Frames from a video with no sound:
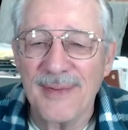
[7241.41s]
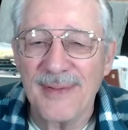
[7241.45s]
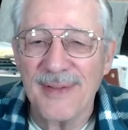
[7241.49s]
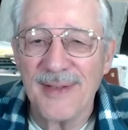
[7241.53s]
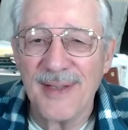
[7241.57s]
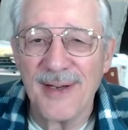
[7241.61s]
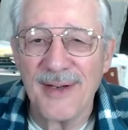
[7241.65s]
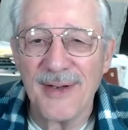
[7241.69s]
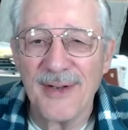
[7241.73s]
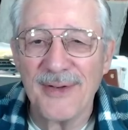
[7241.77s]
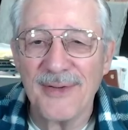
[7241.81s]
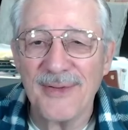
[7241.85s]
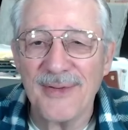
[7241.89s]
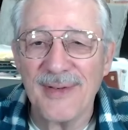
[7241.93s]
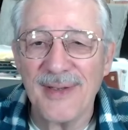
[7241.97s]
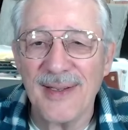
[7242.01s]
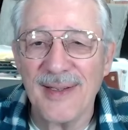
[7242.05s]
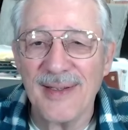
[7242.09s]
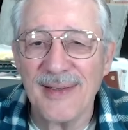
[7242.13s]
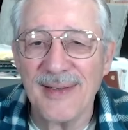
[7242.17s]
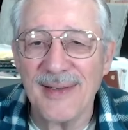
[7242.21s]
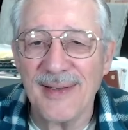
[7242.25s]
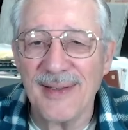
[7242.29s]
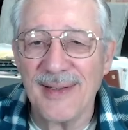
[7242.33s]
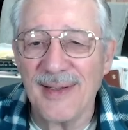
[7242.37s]
you know,
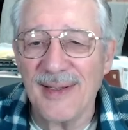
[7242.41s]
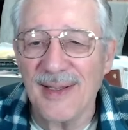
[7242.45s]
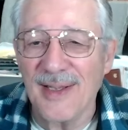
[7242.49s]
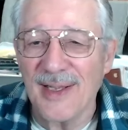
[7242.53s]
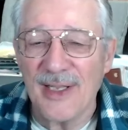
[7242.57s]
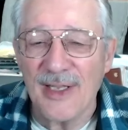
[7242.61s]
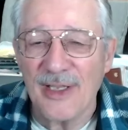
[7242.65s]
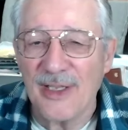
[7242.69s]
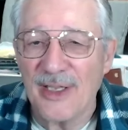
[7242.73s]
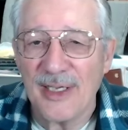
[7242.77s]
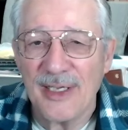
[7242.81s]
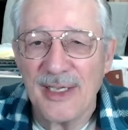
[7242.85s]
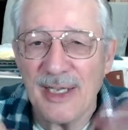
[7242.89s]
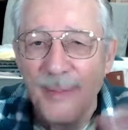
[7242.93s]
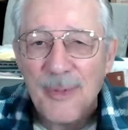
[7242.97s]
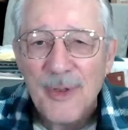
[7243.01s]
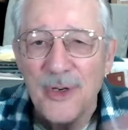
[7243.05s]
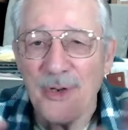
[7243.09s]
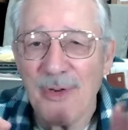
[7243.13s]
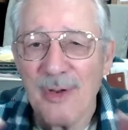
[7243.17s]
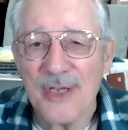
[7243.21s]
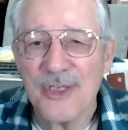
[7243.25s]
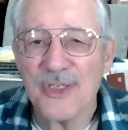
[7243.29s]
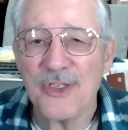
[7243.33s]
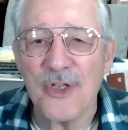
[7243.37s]
and the
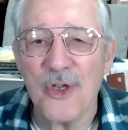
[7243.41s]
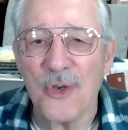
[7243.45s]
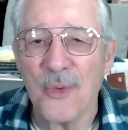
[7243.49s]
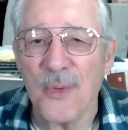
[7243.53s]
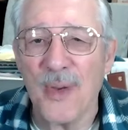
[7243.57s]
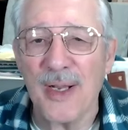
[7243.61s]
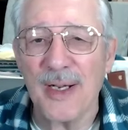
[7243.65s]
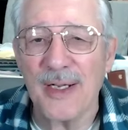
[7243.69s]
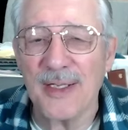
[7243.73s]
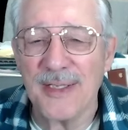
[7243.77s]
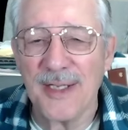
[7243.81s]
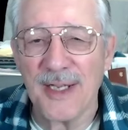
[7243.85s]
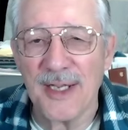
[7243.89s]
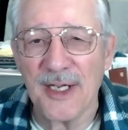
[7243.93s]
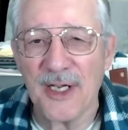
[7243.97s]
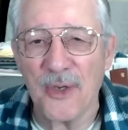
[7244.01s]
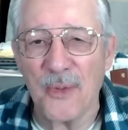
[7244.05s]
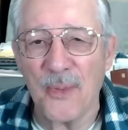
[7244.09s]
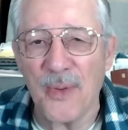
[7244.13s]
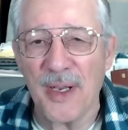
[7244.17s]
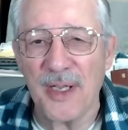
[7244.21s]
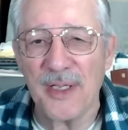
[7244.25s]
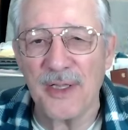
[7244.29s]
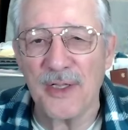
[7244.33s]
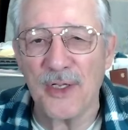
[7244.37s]
Democrats don't want to take
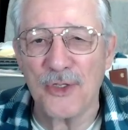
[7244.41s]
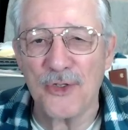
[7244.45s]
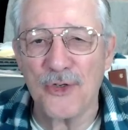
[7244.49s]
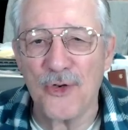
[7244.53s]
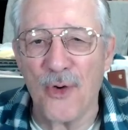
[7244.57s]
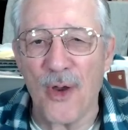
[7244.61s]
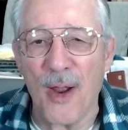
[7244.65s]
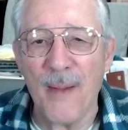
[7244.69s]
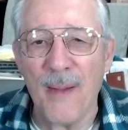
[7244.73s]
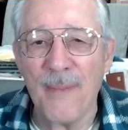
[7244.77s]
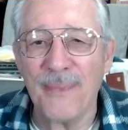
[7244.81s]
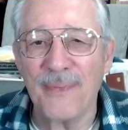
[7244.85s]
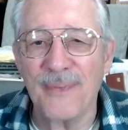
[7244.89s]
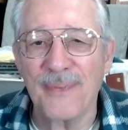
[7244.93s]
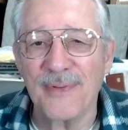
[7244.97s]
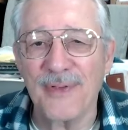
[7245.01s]
away the Trump.